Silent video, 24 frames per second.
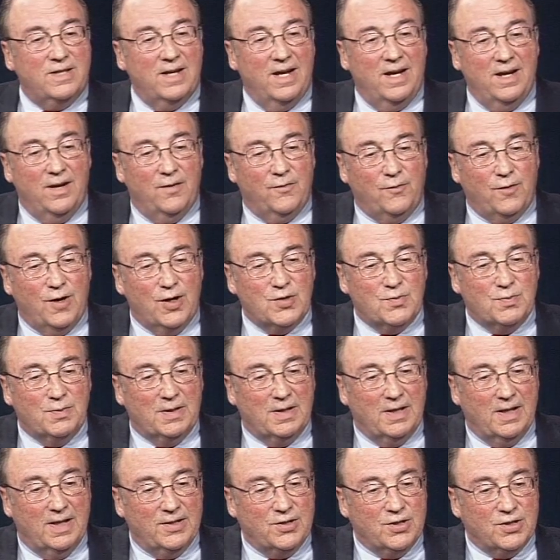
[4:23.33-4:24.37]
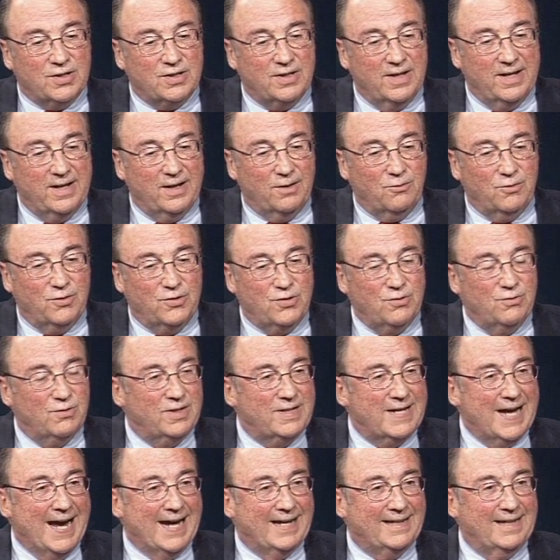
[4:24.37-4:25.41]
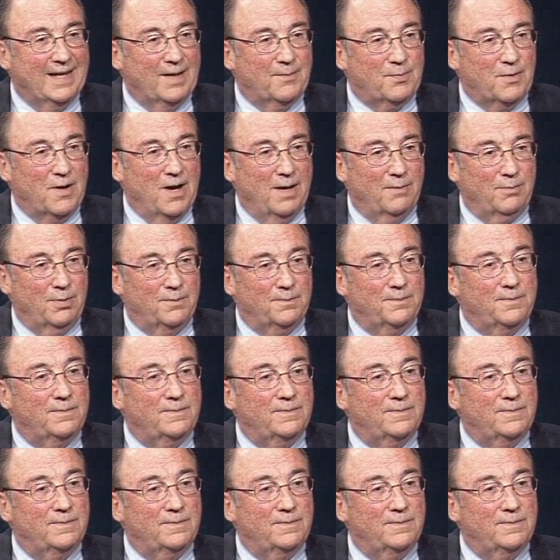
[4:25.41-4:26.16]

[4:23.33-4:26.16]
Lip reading: a freshman legislator, would you attack that problem?